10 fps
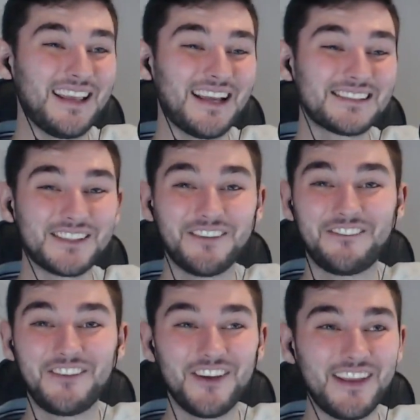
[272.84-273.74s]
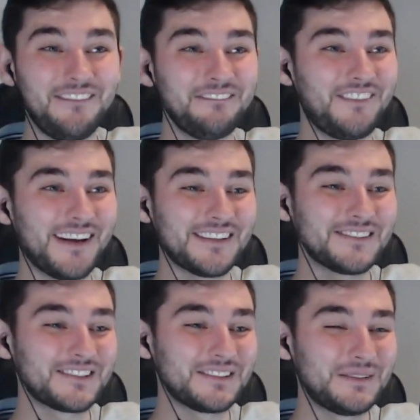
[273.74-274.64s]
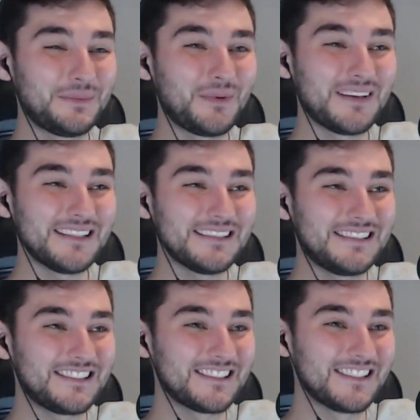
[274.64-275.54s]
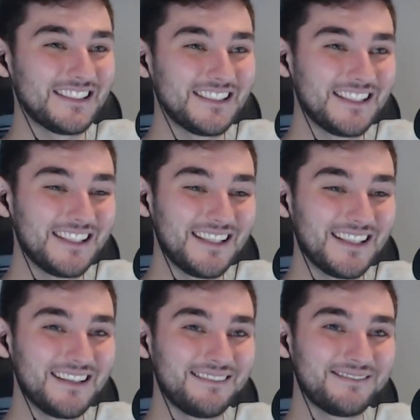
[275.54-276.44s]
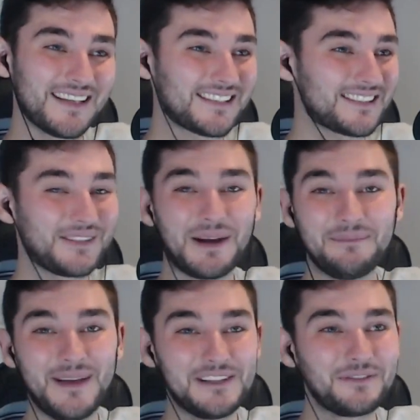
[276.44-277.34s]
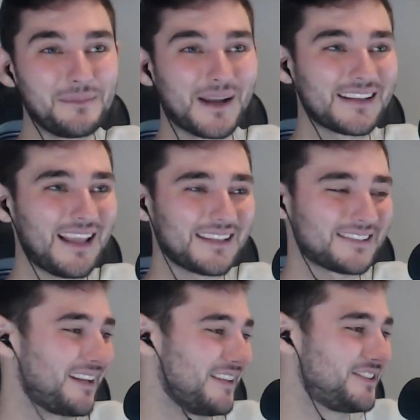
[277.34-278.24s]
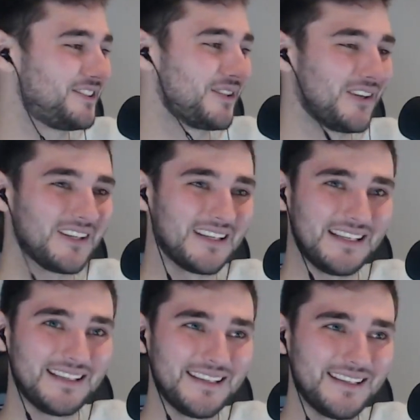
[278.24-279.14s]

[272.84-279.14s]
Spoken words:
Madagascar, 13,000. What? That's actually quite mental for Madagascar, surely.